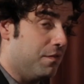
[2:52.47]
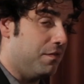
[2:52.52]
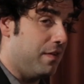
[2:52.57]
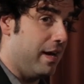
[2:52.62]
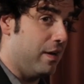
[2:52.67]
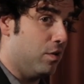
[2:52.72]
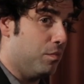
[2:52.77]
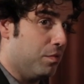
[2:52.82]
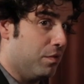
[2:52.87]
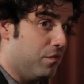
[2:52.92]
A
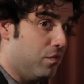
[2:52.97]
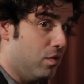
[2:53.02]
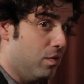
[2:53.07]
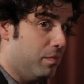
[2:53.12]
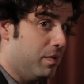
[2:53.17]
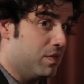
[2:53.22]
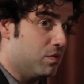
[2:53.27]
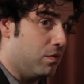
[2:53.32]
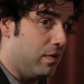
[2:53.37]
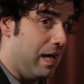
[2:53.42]
final
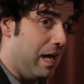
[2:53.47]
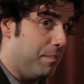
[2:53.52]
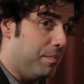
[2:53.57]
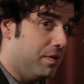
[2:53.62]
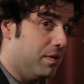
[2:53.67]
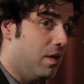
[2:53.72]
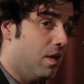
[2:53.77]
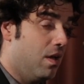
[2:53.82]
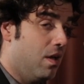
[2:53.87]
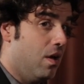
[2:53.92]
performance will
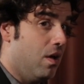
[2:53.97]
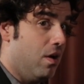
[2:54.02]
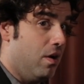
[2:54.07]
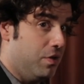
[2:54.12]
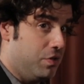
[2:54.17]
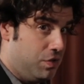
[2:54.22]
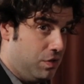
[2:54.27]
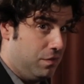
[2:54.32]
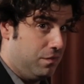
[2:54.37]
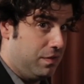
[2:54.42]
happen
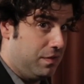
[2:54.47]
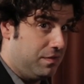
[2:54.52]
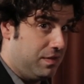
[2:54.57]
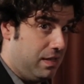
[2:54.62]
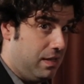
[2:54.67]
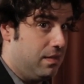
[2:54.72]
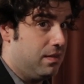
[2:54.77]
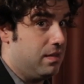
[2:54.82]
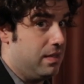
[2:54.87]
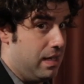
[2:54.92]
on June
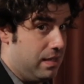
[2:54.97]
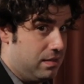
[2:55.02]
15th.